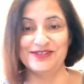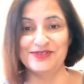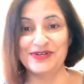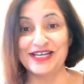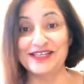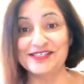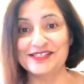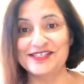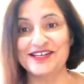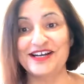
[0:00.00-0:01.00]
So
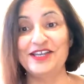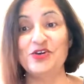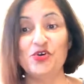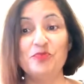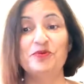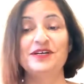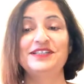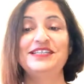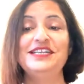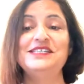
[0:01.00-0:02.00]
guys, I hope
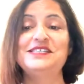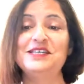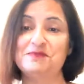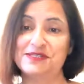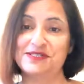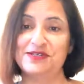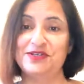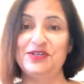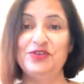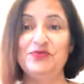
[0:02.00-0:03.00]
these
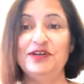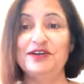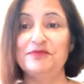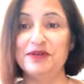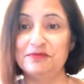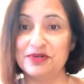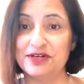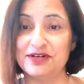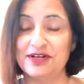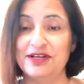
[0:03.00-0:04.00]
tips you will
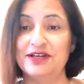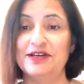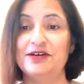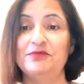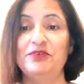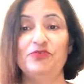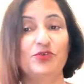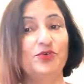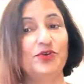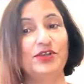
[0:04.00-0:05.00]
remember
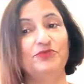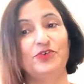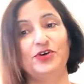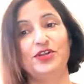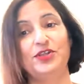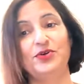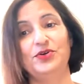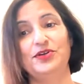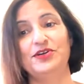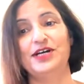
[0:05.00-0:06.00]
before going for
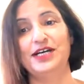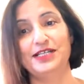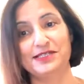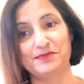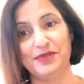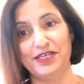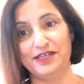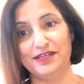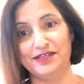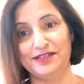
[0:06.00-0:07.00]
your IELTS
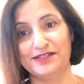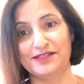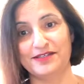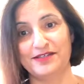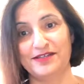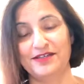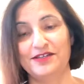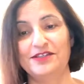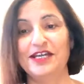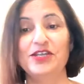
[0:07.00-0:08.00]
speaking test.
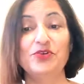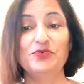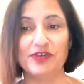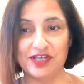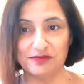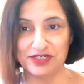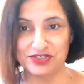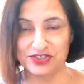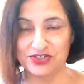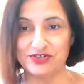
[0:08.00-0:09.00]
Thank you very
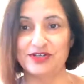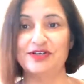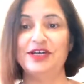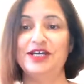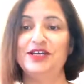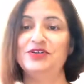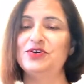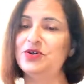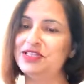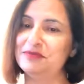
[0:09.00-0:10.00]
much and
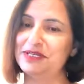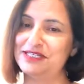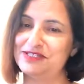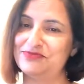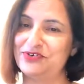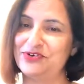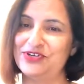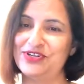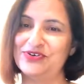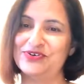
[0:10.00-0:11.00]
all the best
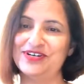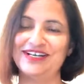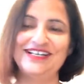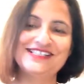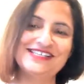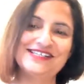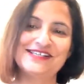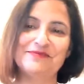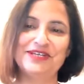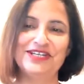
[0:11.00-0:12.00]
for your IELTS
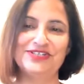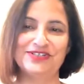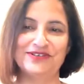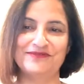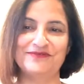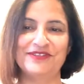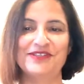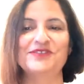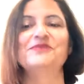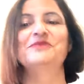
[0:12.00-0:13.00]
examination.
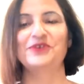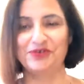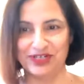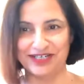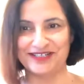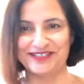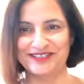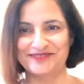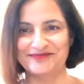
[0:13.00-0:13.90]
Good luck.